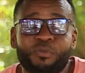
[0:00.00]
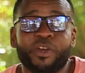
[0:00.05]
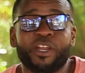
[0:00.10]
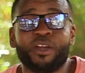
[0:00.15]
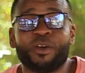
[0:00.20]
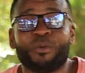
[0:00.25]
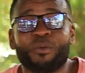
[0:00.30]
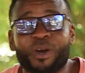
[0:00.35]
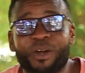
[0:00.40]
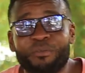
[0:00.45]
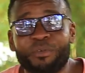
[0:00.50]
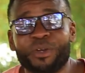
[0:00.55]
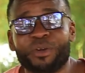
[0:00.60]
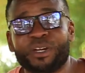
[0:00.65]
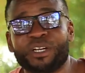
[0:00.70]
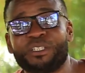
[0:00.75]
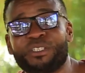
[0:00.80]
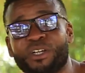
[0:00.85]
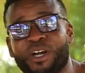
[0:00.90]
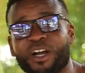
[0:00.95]
video, what we're
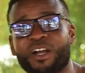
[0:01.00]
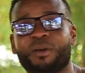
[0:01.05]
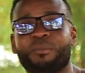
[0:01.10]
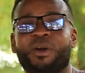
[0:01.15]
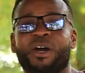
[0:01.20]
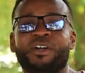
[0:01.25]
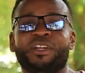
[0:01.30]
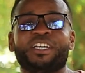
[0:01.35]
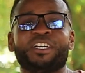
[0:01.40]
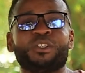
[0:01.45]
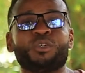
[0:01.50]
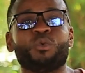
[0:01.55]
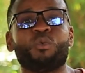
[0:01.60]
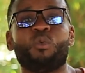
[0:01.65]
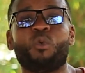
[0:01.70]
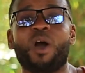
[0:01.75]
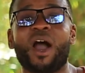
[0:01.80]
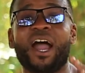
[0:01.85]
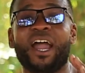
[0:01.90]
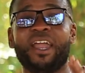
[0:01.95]
going to talk about is
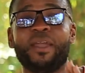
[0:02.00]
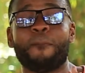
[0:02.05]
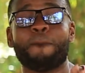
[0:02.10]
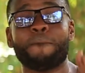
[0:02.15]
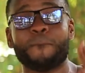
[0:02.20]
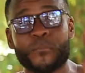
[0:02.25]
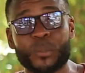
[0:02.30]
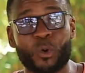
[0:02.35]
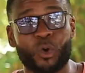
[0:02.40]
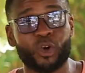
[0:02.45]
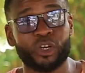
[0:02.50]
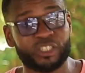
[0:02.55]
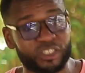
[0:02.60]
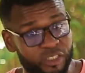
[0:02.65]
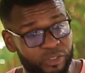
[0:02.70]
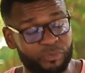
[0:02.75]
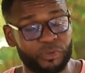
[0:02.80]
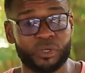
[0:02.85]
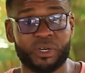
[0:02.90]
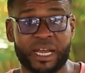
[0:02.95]
why
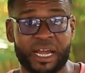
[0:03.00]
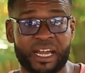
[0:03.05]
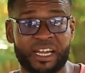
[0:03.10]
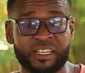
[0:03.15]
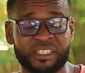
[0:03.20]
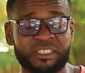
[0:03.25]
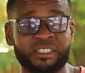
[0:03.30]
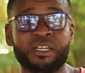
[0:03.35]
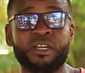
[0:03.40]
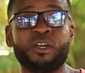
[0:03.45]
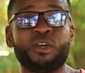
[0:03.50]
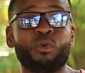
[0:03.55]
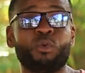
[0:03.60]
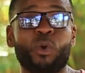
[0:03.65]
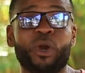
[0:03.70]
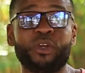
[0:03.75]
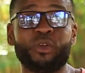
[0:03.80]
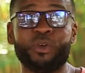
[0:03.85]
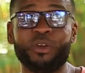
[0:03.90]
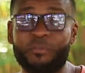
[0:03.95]
most of you guys
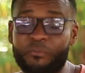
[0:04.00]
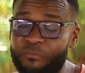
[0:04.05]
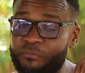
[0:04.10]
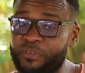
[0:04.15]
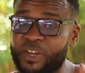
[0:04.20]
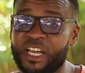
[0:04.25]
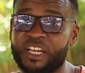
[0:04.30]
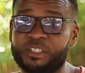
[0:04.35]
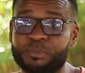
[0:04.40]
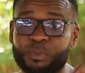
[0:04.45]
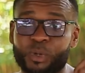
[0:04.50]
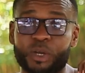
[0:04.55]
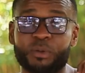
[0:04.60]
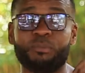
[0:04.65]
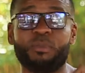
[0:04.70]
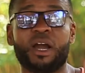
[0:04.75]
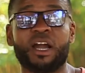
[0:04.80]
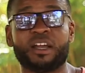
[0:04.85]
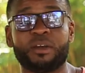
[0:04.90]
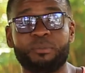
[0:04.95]
who are doing Facebook
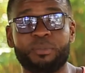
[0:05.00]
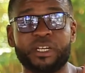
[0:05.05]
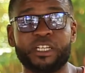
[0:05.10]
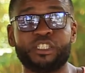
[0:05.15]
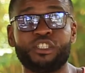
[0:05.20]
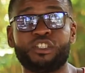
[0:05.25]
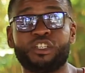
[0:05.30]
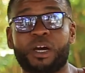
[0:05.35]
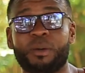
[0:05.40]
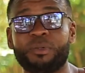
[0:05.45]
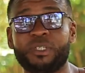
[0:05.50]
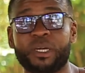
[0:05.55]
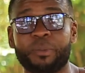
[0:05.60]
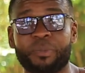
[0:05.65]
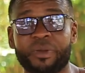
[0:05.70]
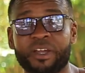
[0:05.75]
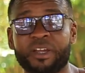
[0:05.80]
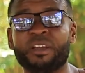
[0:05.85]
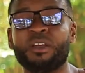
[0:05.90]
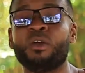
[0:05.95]
Marketplace
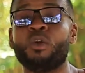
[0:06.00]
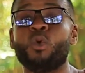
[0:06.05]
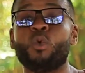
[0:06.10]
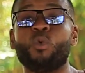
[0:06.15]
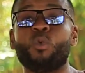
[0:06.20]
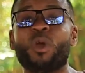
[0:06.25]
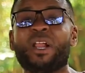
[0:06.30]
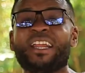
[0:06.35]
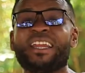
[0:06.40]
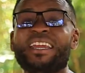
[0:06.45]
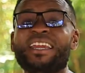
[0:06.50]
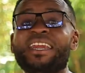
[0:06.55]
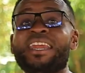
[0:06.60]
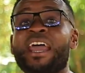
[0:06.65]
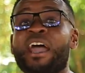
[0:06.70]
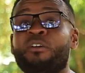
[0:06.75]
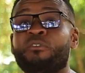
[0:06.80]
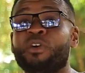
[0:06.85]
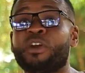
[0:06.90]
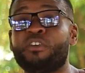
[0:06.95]
dropshipping will
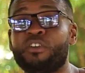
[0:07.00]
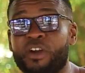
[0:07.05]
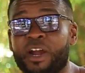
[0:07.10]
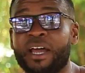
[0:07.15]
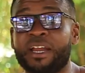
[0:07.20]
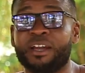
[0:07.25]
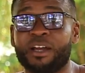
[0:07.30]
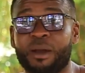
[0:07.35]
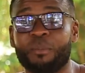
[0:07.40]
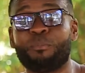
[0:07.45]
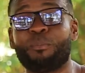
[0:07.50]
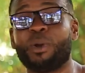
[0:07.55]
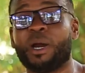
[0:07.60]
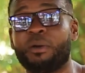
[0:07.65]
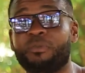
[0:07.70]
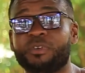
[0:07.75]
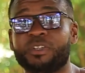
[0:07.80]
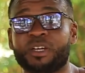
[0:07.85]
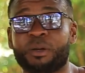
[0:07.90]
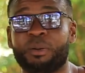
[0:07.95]
never run a
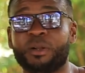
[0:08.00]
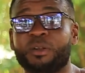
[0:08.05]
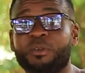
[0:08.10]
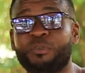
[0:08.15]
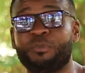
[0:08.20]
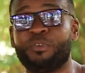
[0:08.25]
profitable